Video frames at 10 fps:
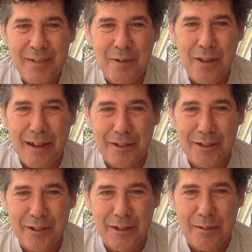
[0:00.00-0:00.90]
without a
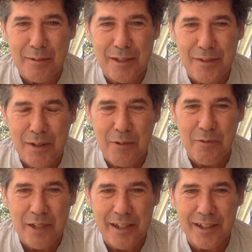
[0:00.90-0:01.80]
script, because if I were
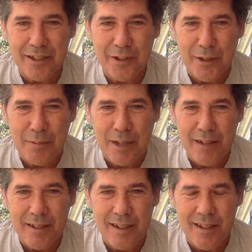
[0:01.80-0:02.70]
reading a script,
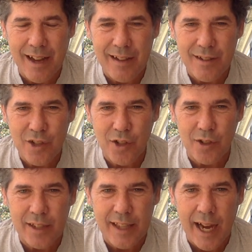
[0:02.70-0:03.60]
I'd
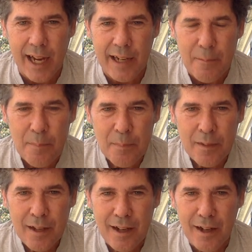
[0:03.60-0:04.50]
surely die.
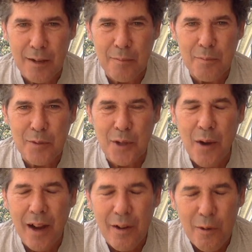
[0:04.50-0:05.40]
So
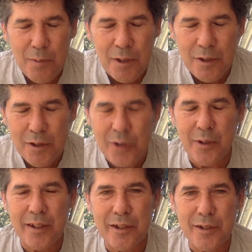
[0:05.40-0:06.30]
I hope you're
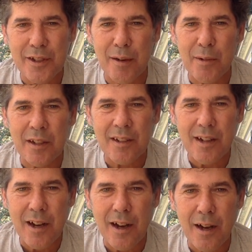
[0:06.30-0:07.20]
enjoying your summer.
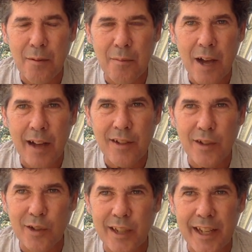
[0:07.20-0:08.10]
I
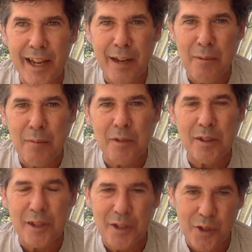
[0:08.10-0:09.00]
certainly am. I'm
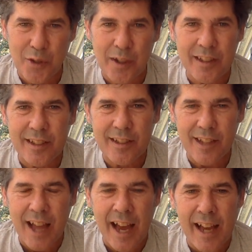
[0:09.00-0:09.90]
really enjoying this
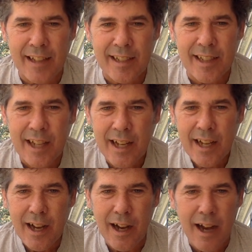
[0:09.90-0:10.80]
class.
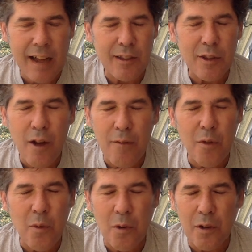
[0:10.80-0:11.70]
I love
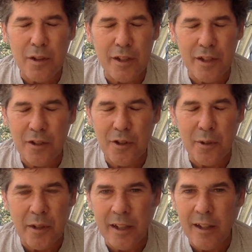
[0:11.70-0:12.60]
the work that you're
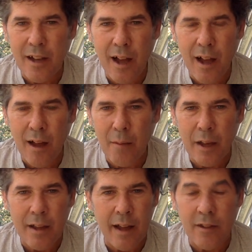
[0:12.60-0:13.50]
doing.
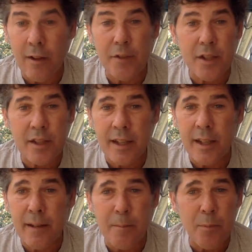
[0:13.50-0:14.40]
I love to
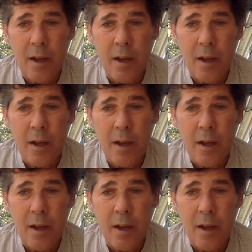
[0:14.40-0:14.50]
see